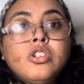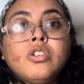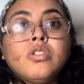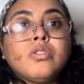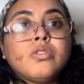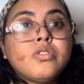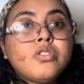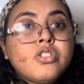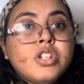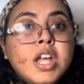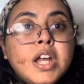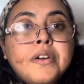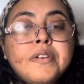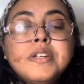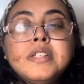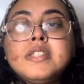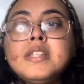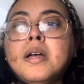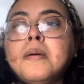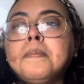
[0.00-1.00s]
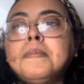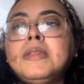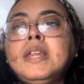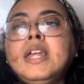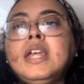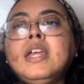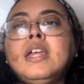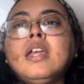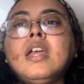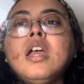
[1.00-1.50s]
know sharing
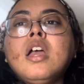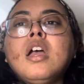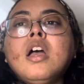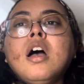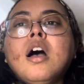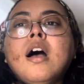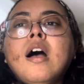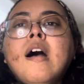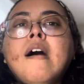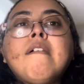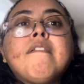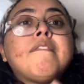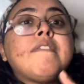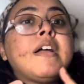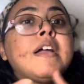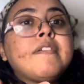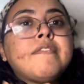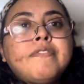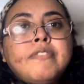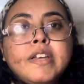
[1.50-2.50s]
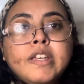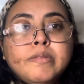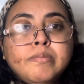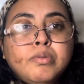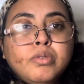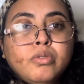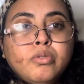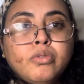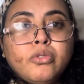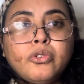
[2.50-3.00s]
something um, and
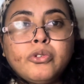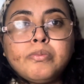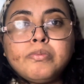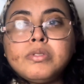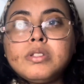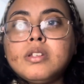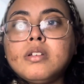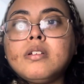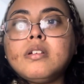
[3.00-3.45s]
facebook groups